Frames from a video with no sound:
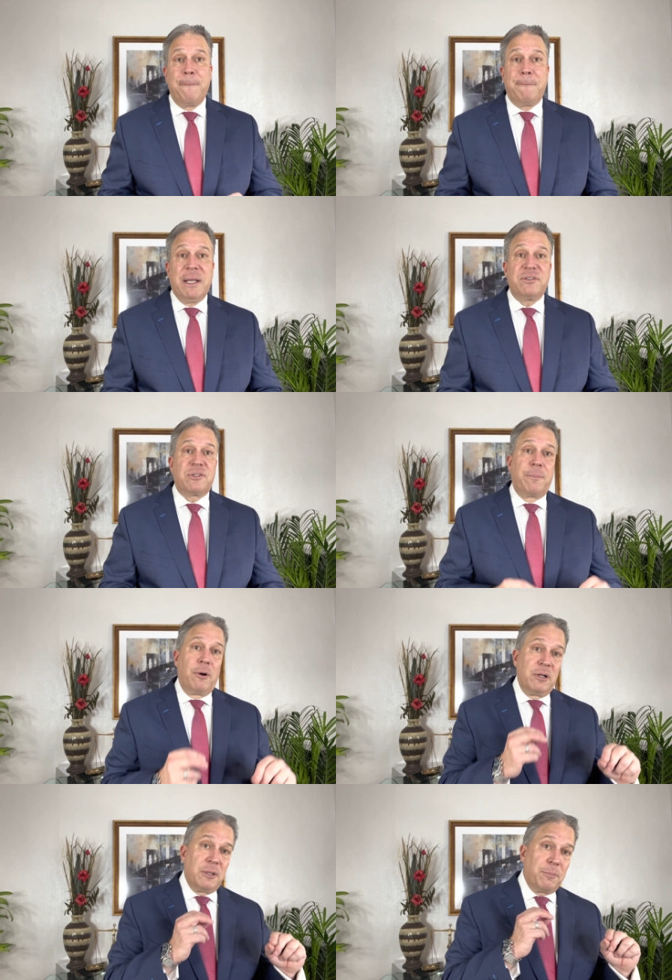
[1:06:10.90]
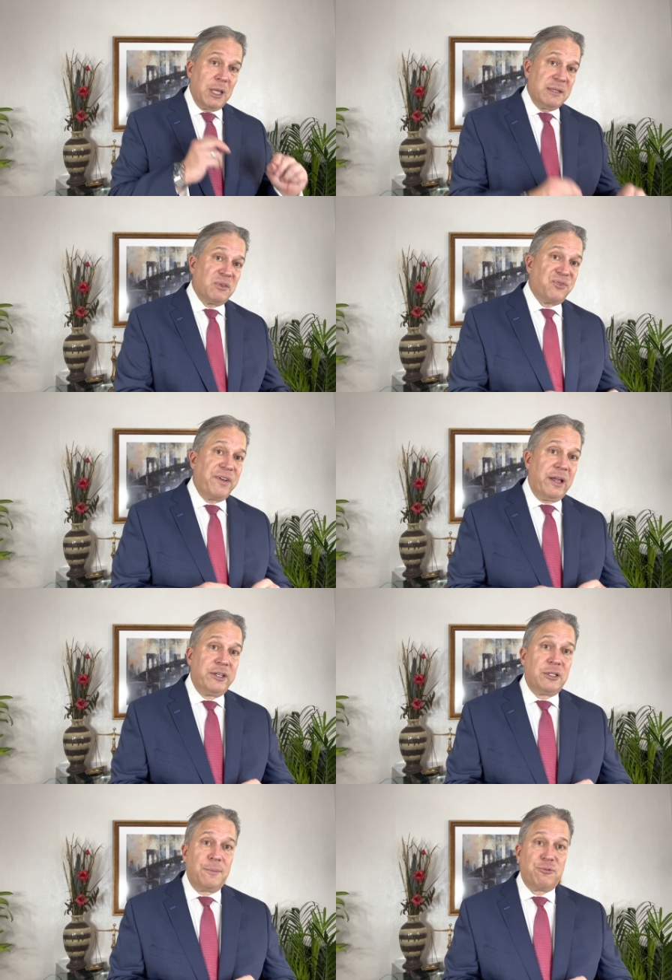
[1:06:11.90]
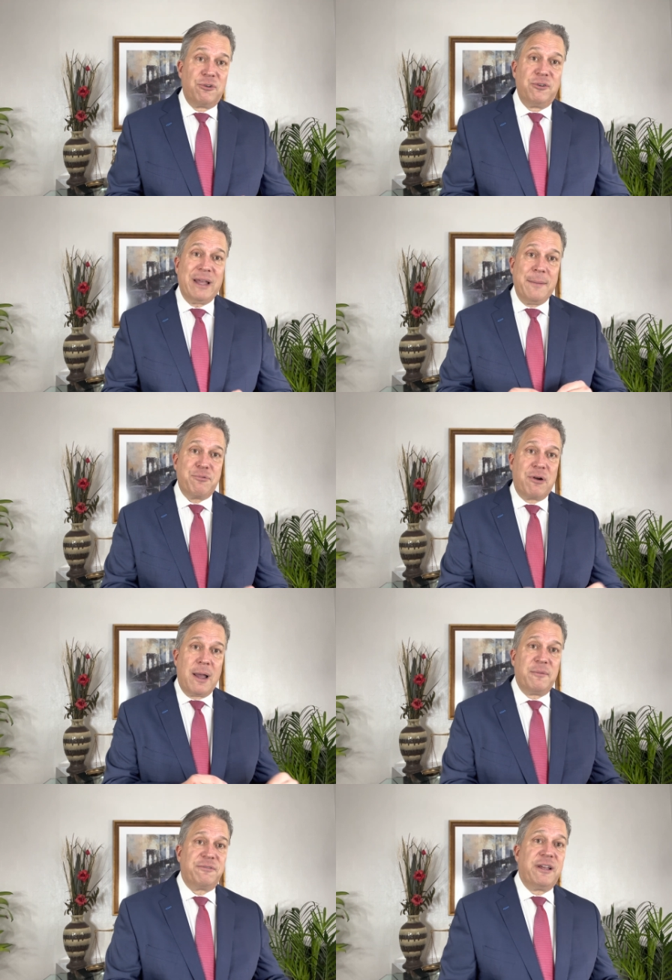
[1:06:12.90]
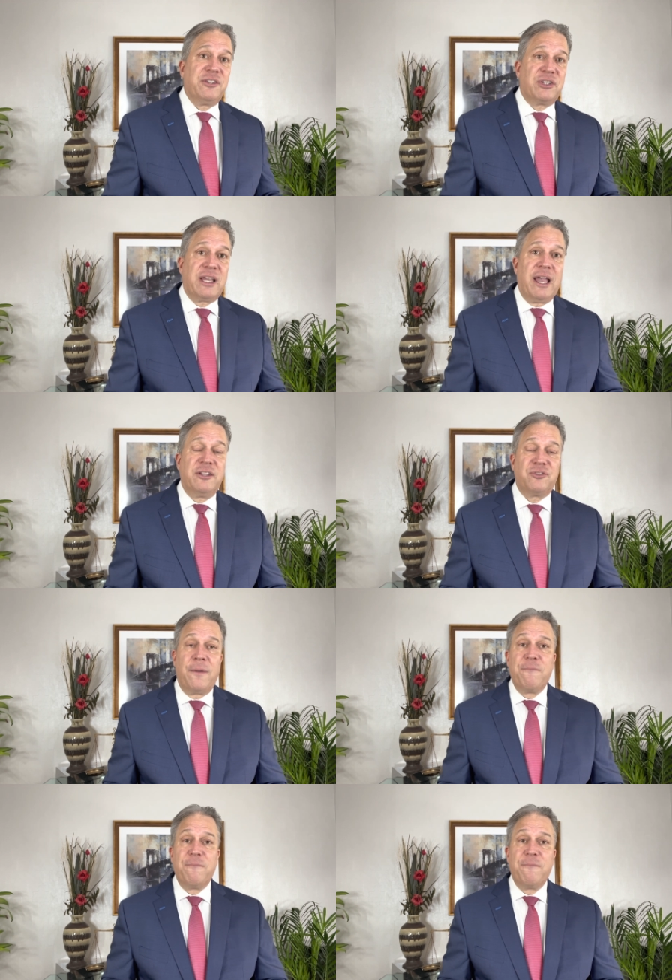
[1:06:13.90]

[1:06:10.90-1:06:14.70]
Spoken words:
based upon the plaintiff's failure to prove a prima facie case.